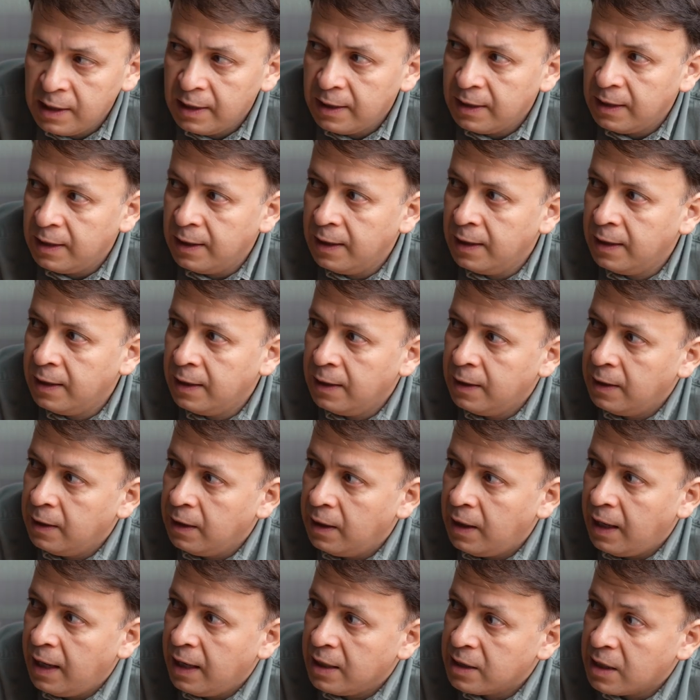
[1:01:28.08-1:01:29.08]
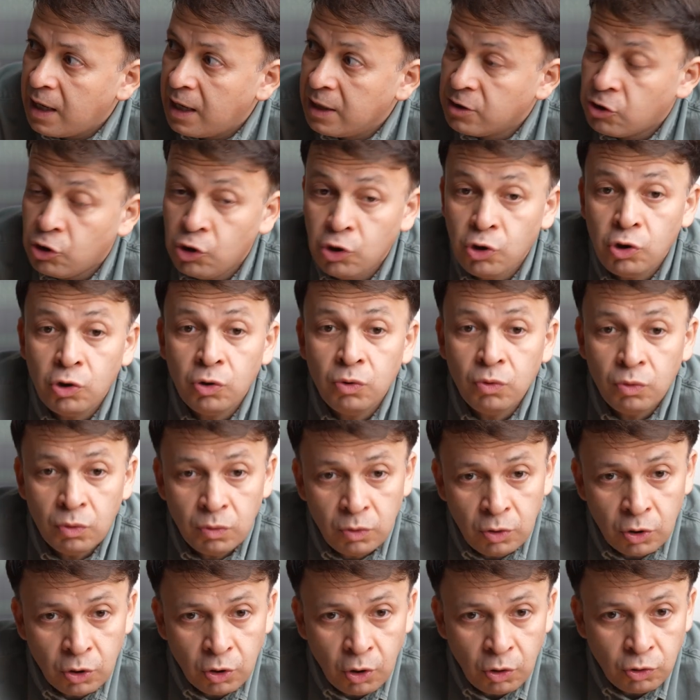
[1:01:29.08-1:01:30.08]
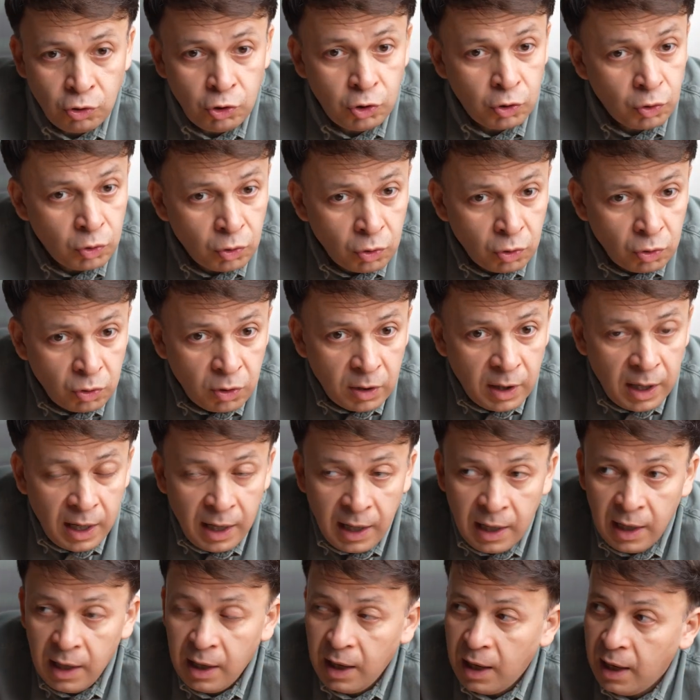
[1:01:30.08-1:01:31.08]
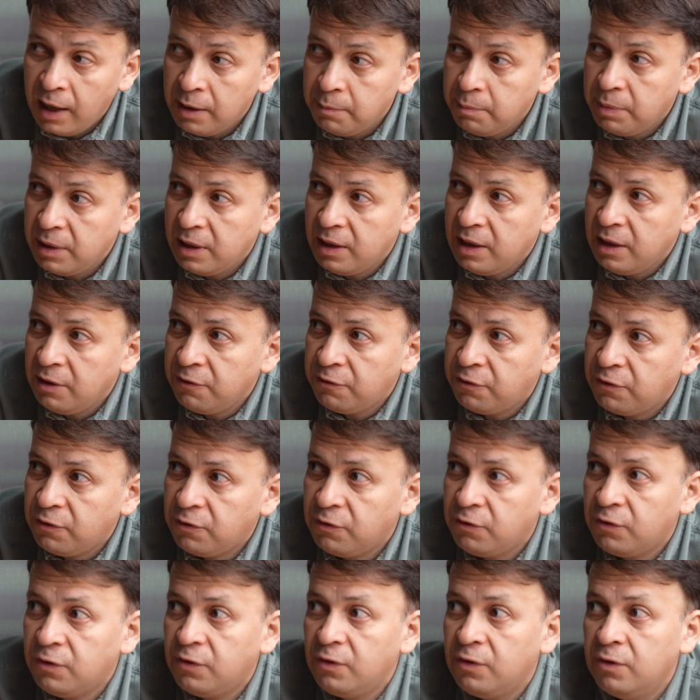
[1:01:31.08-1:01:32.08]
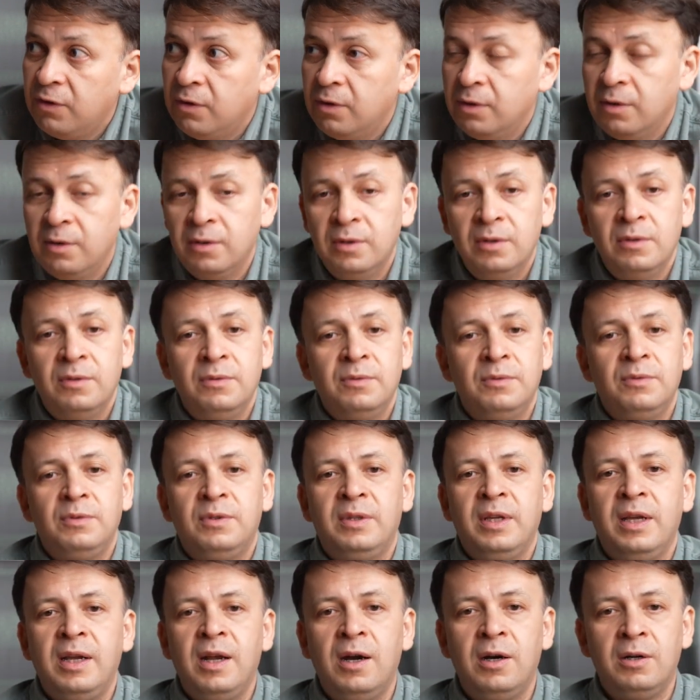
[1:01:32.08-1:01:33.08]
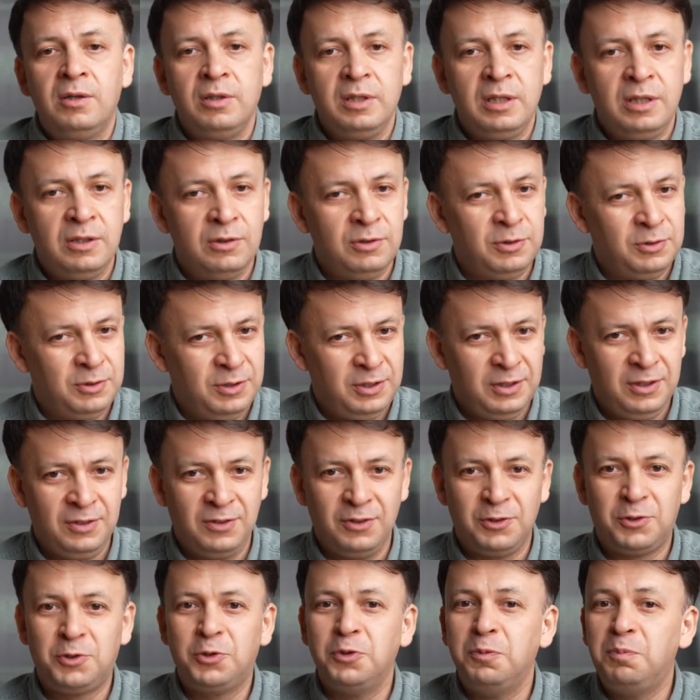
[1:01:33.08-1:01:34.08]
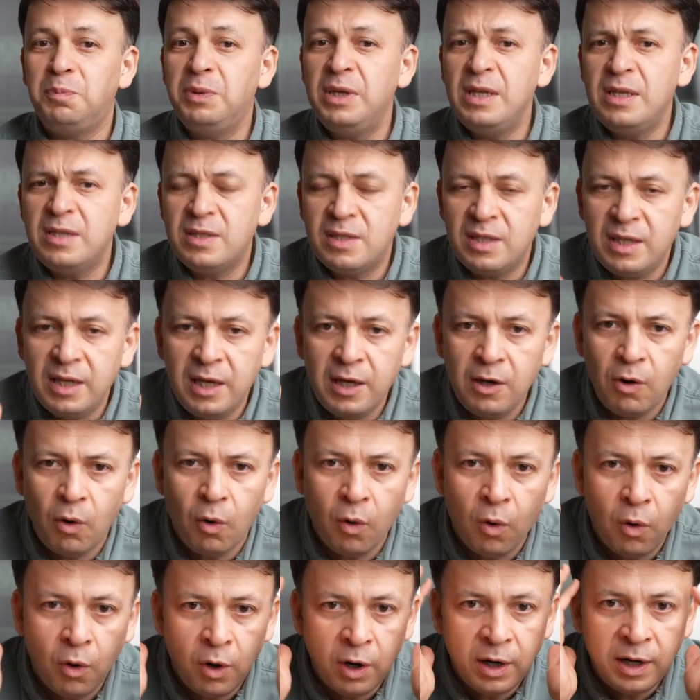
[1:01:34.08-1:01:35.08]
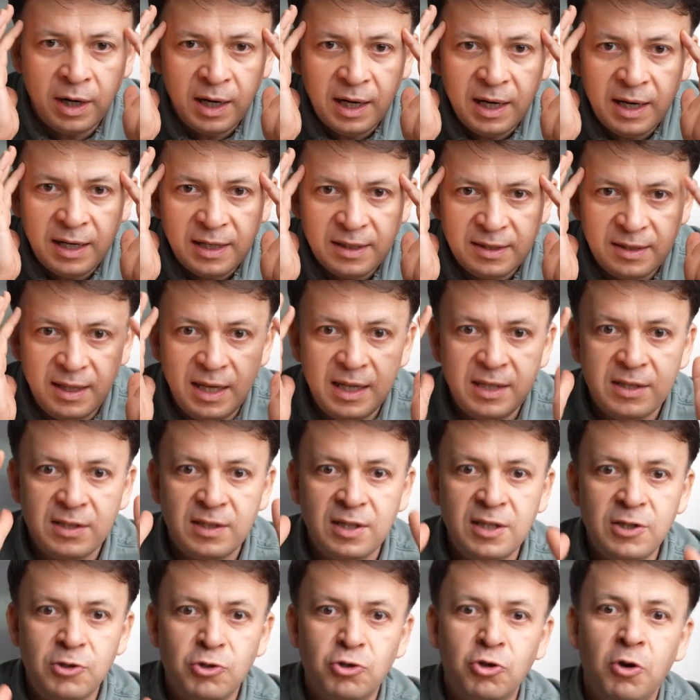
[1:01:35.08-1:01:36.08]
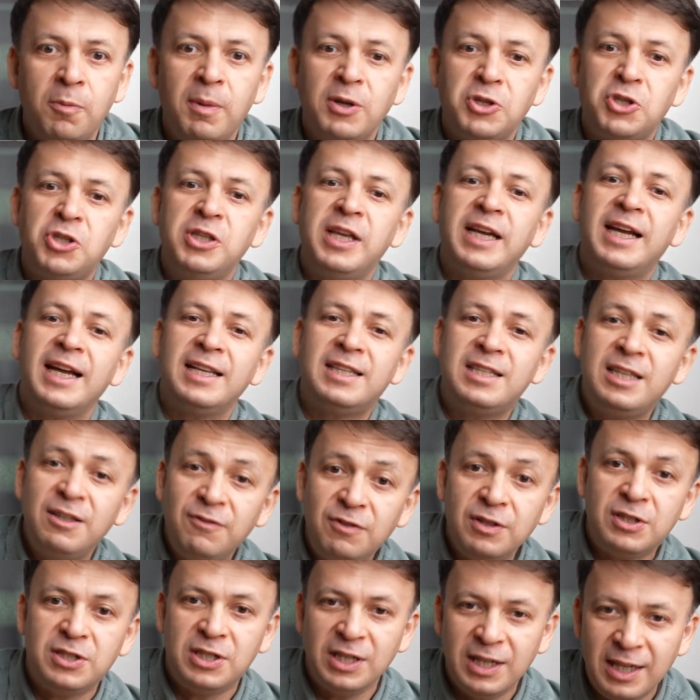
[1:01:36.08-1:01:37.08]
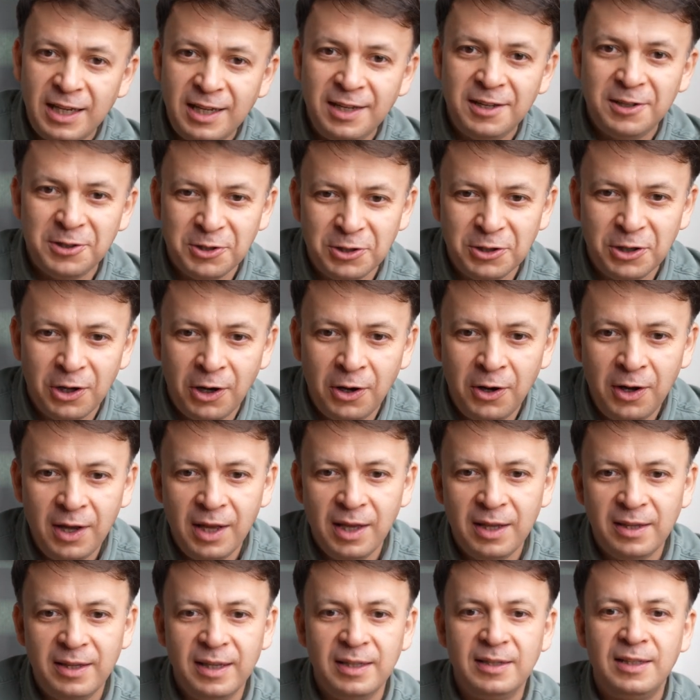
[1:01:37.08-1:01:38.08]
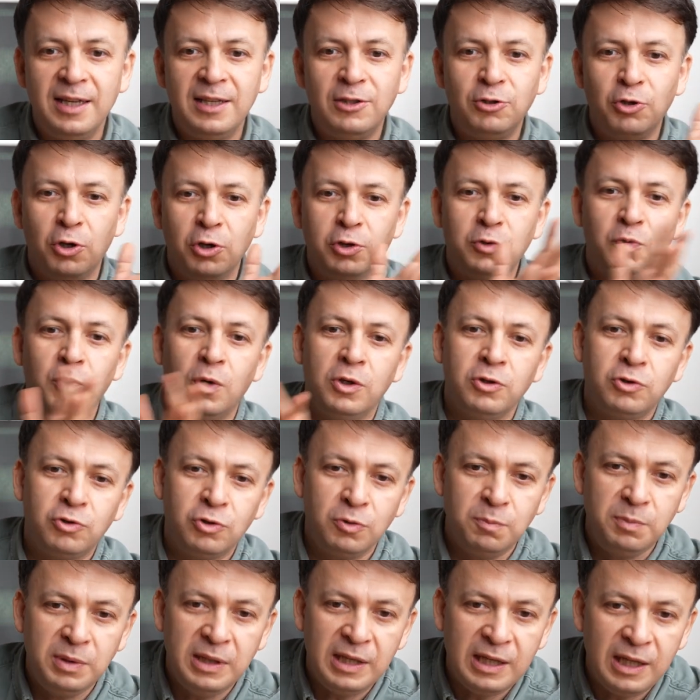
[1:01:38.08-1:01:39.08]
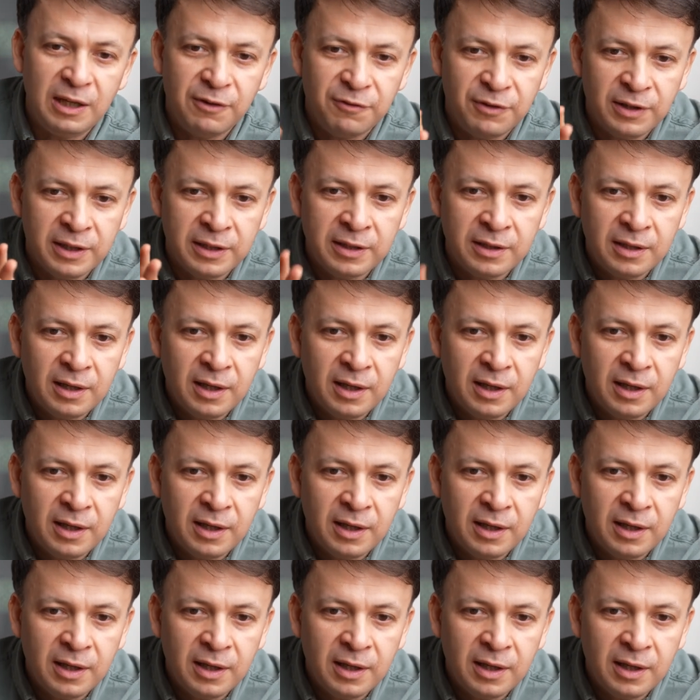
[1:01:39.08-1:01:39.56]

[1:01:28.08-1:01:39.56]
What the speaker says: as you know, you, I believe they are either too busy or they see so much negativity, you know, that they don't want to be even,